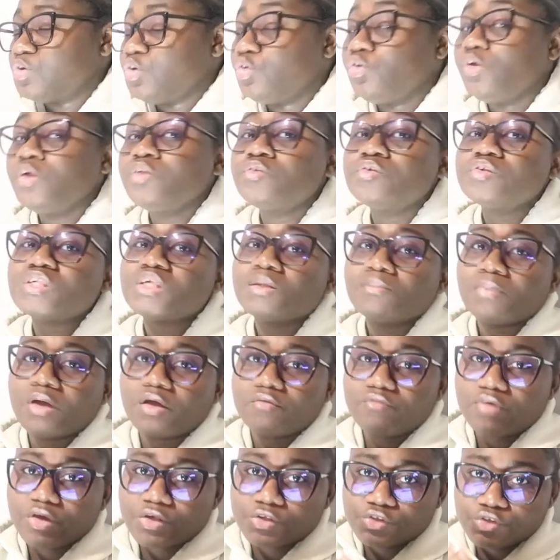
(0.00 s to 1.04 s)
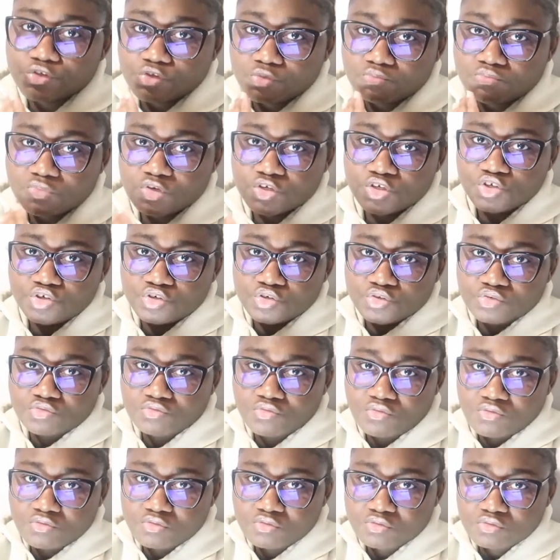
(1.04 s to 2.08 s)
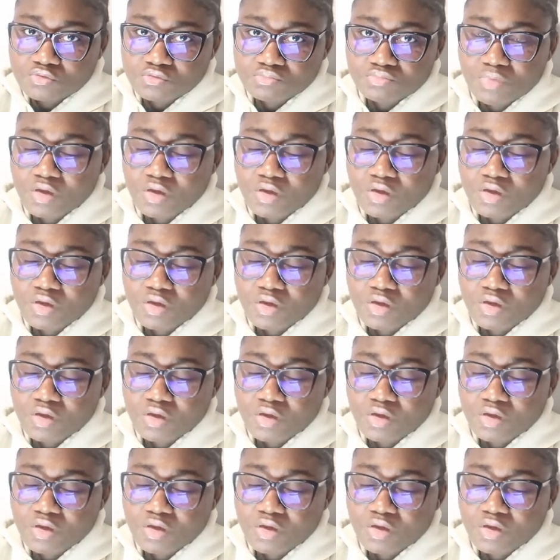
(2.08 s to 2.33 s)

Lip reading: You need to see my resume. Jesus,